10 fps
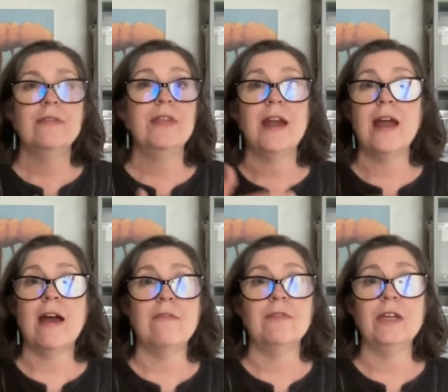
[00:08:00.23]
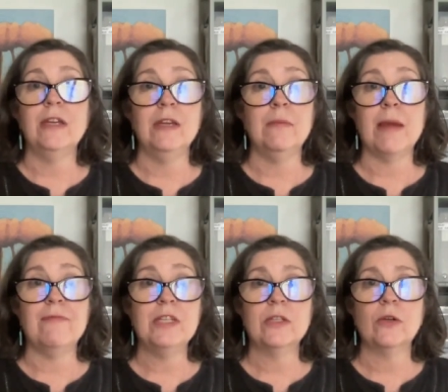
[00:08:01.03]
that I have in my
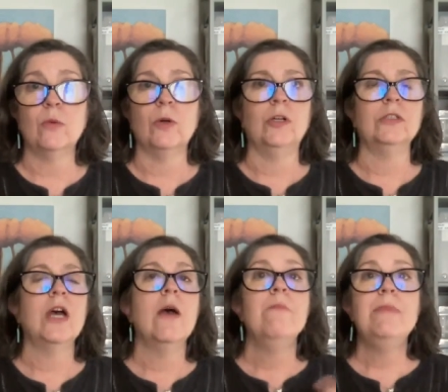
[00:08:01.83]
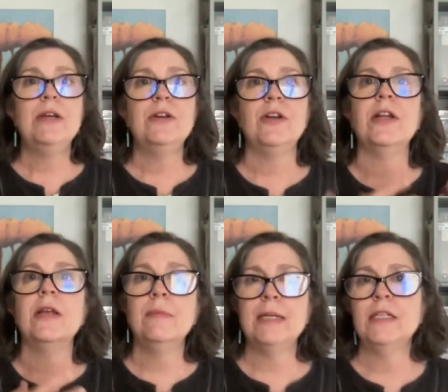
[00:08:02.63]
physical world mirrored
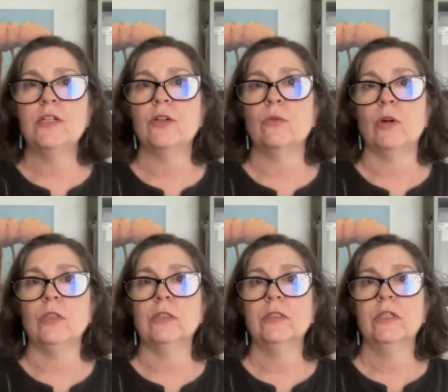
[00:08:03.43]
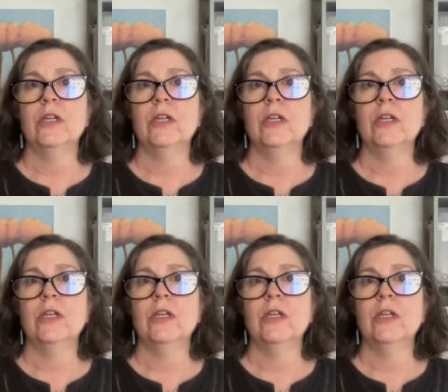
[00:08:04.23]
in my digital world.